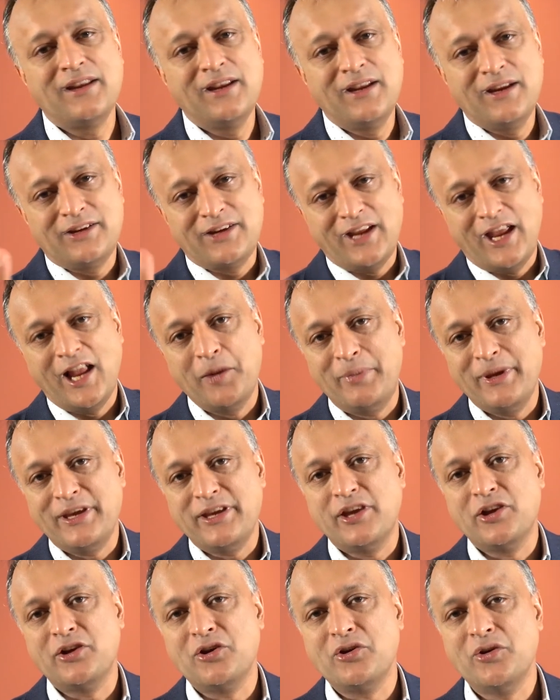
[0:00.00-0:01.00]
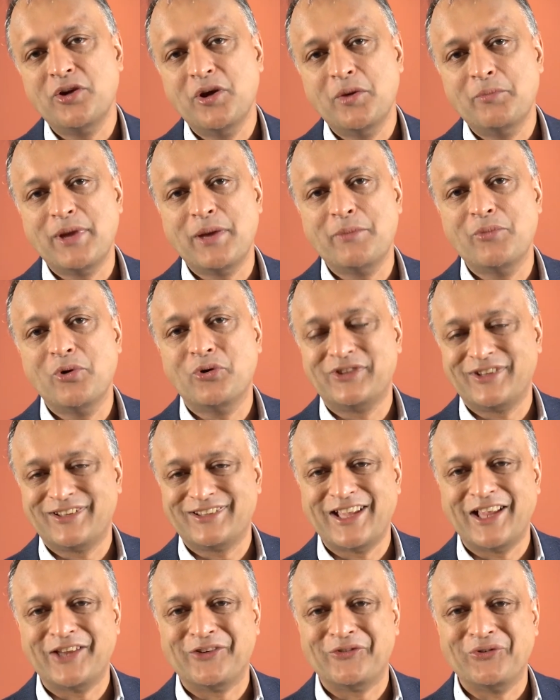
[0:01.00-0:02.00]
to helping you be more
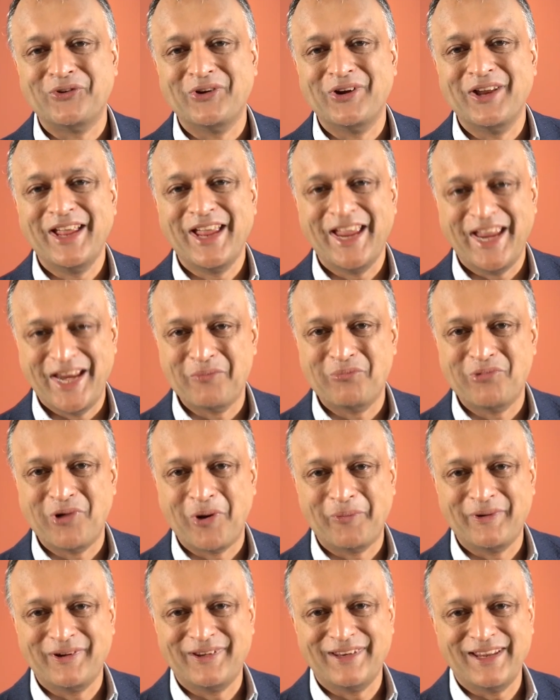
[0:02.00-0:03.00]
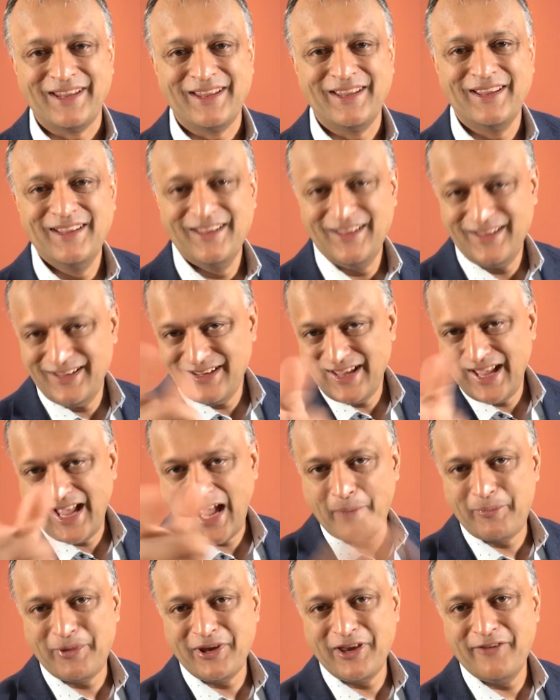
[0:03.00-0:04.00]
successful in property.
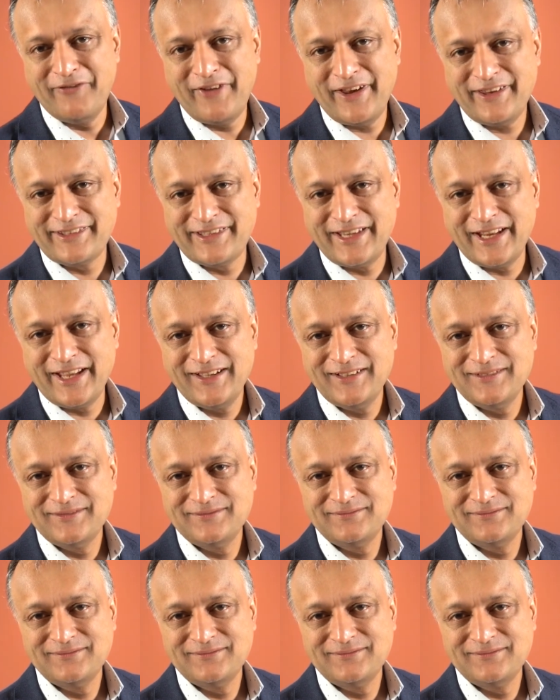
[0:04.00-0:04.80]
Happy investing!